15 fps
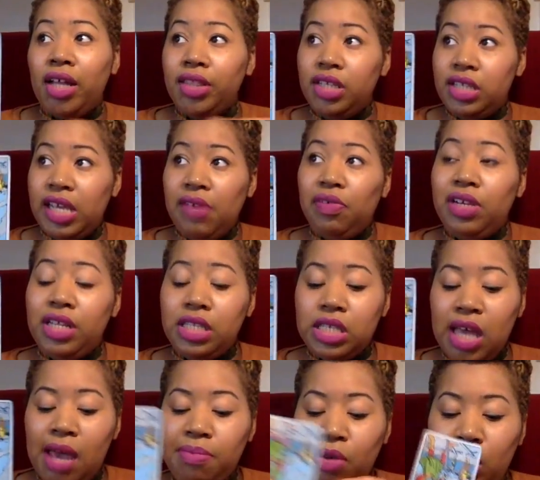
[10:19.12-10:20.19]
and the devil
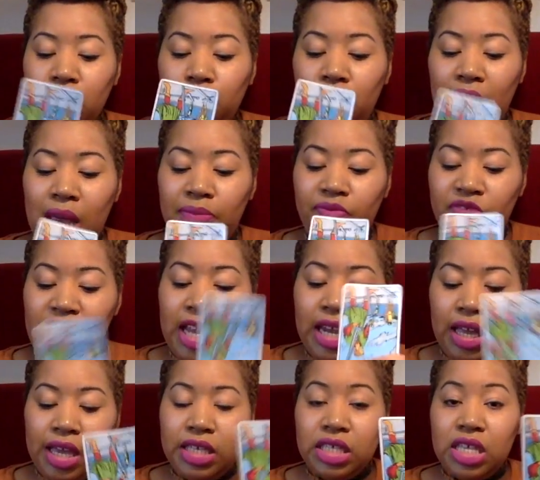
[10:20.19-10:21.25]
inside, because what I'm
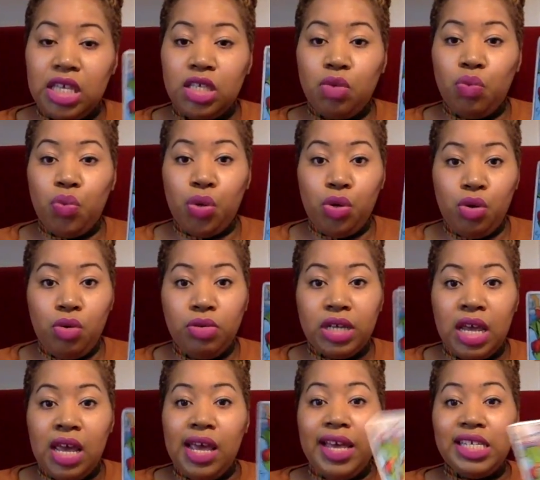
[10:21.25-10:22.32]
feeling is this wound
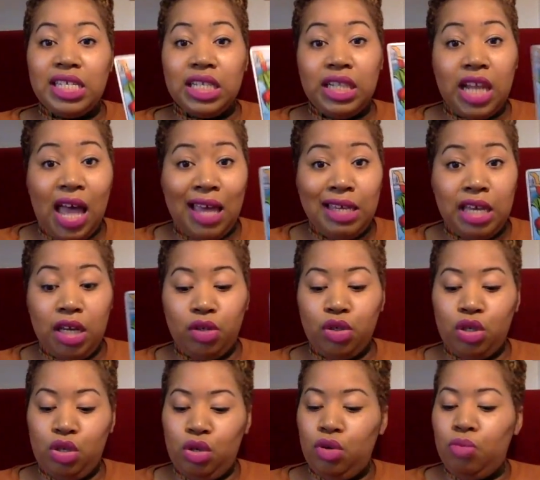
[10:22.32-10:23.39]
is lying
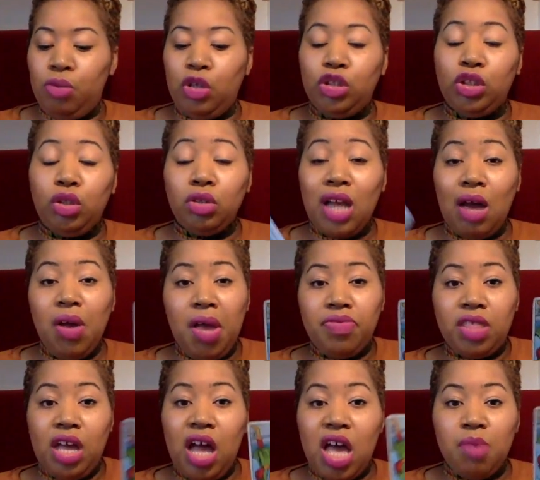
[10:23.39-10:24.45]
to you, because you now
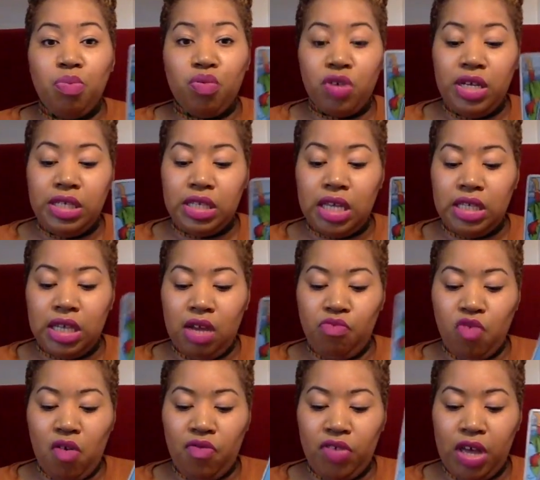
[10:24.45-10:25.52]
have the High Priestess
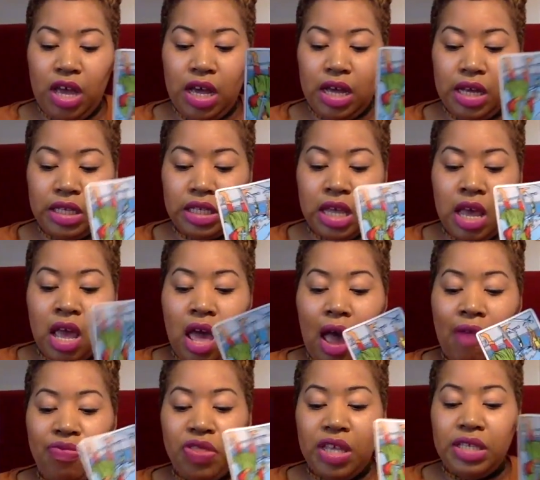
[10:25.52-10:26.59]
in reverse.
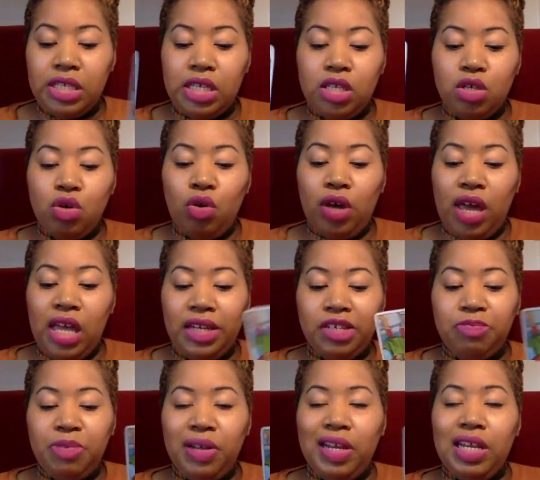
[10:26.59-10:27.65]
And this is your
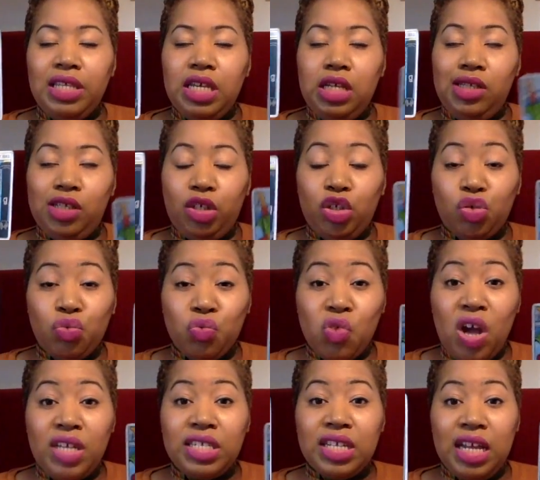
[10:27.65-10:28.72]
inability to
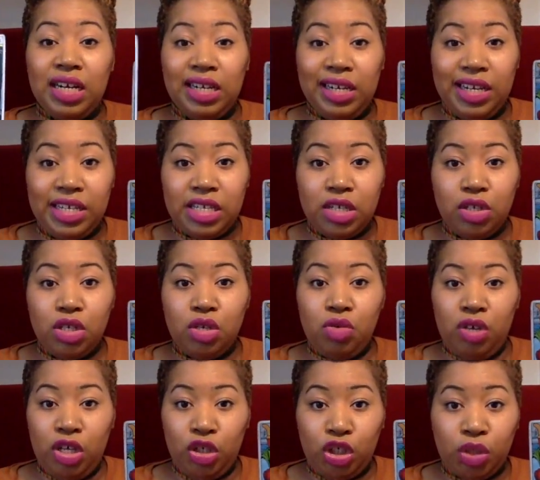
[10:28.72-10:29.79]
trust and listen to
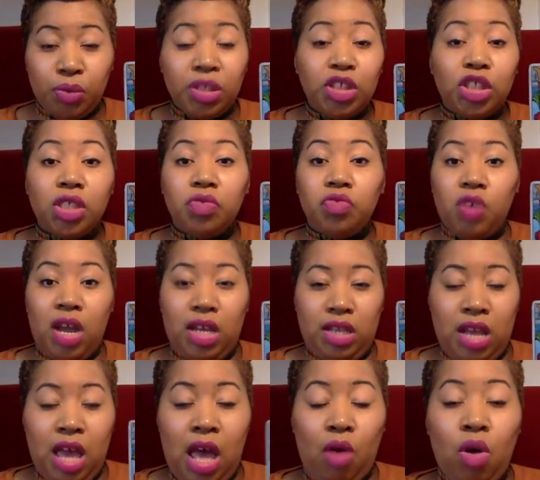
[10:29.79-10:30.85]
your intuition right
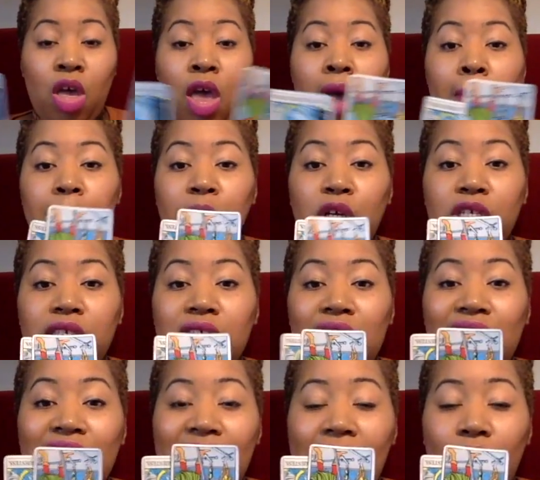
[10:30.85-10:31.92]
now, because the
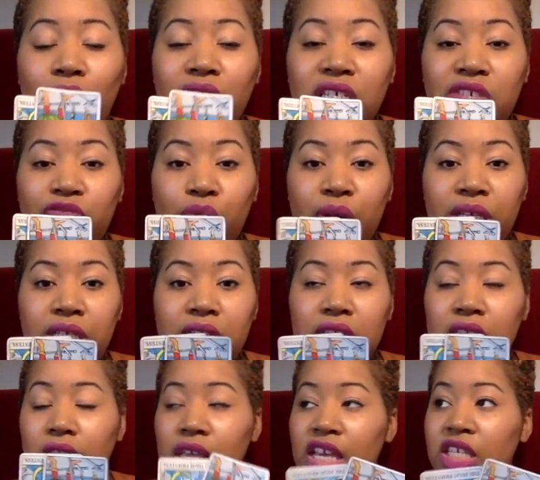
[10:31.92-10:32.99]
loudest voice
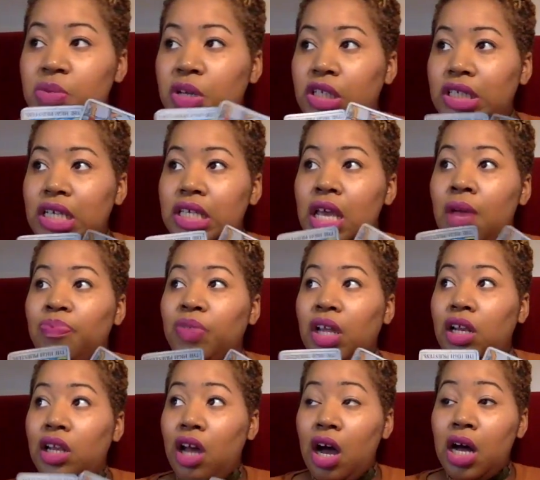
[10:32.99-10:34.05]
is this, which is,
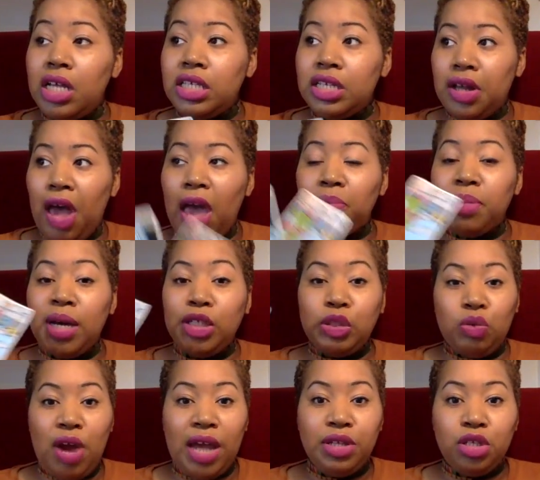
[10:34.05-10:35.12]
last time I
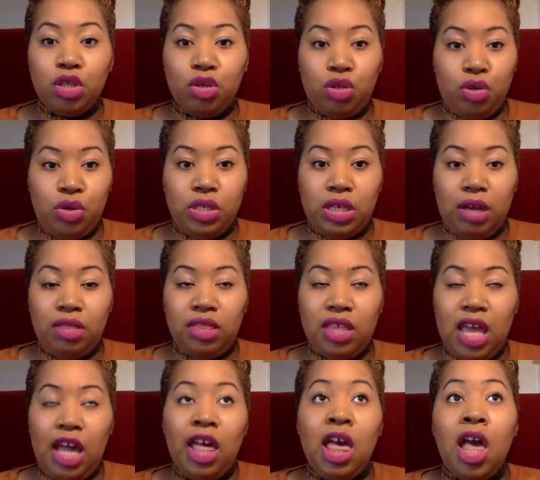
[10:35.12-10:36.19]
tried to do
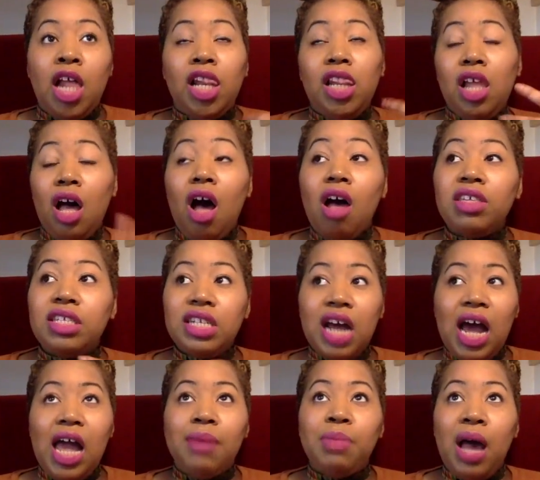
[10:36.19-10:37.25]
something, last
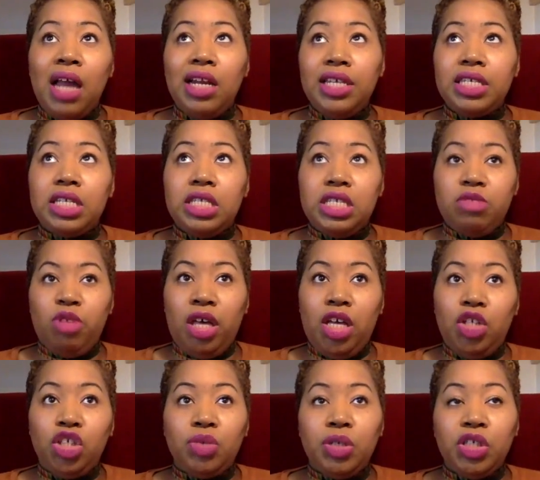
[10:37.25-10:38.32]
time I listened to my
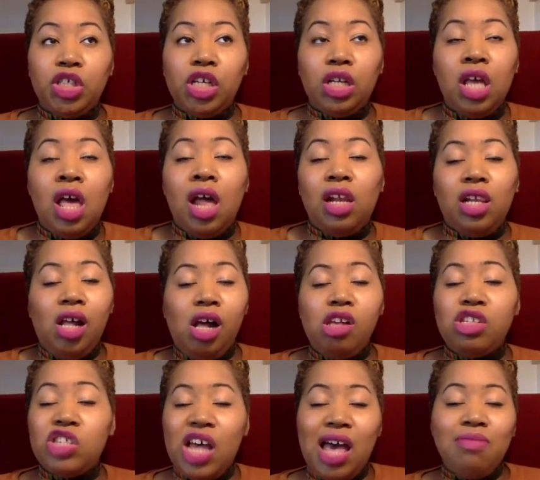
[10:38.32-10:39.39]
intuition,
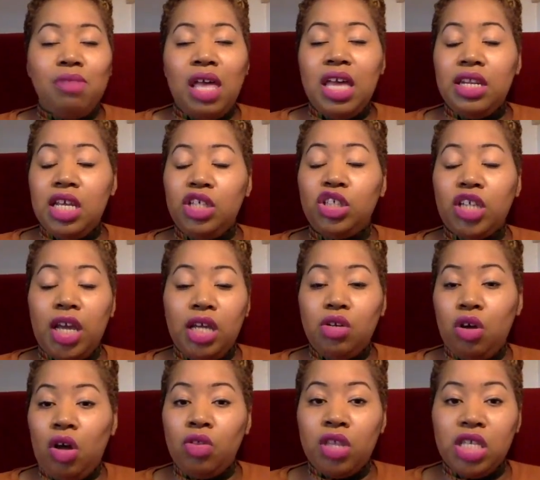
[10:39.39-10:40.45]
last time I initiated
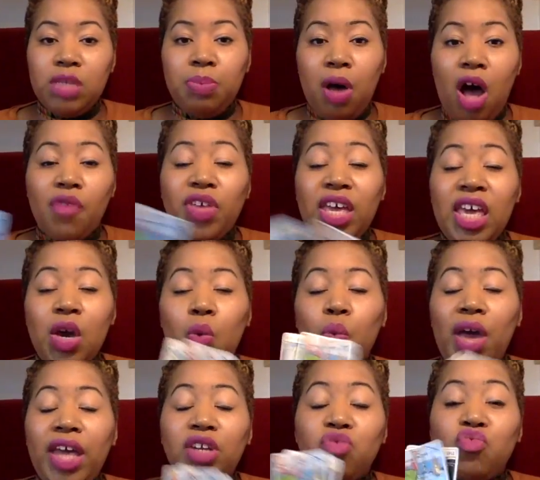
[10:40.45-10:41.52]
on this path, it
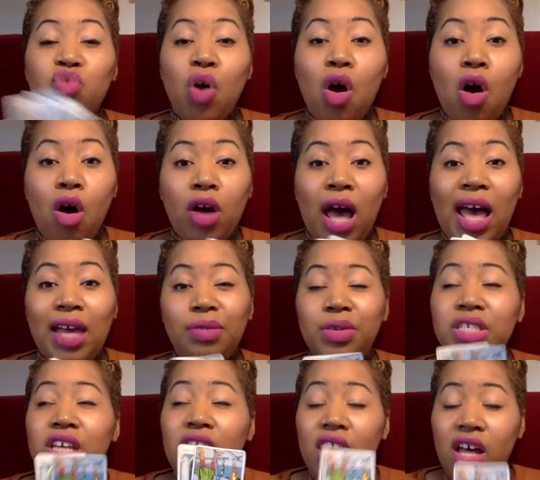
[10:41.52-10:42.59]
went wrong. I
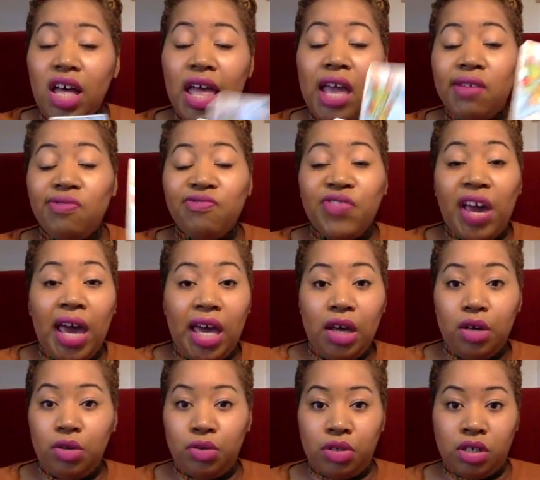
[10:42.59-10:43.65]
was hurt. It
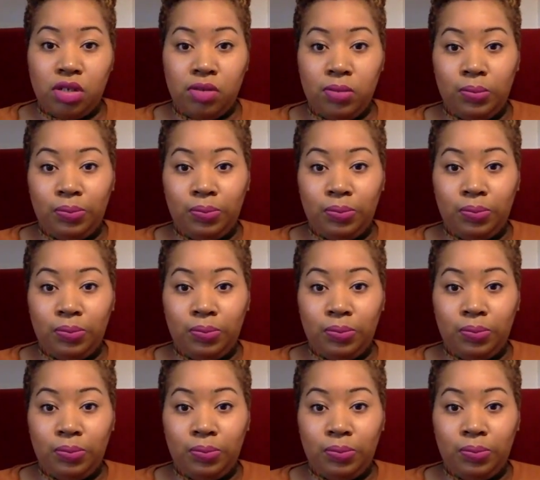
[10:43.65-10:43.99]
failed.